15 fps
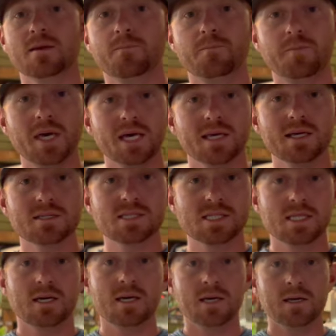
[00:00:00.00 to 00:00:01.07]
The biggest
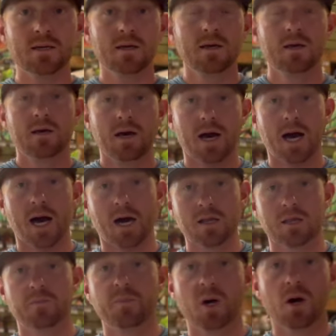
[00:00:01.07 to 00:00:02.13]
thing out of
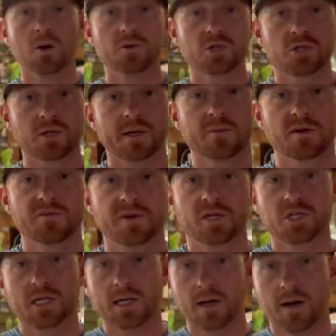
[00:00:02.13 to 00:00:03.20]
the boat streamer
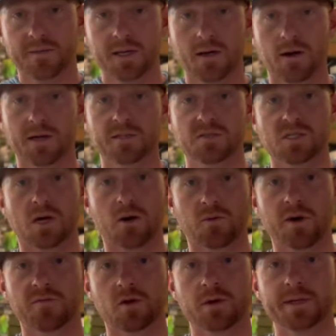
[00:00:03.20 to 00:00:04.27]
fishing on the Arkansas
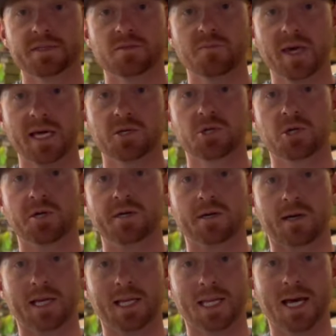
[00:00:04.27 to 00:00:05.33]
River is make sure
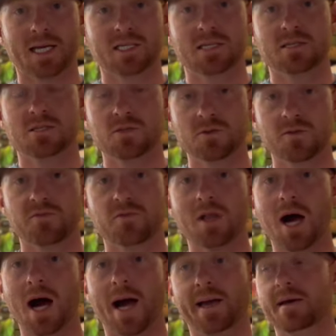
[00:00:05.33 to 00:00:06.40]
you're connected to the
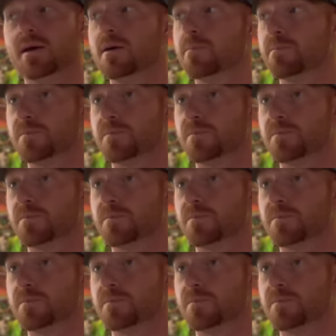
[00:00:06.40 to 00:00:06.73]
fly.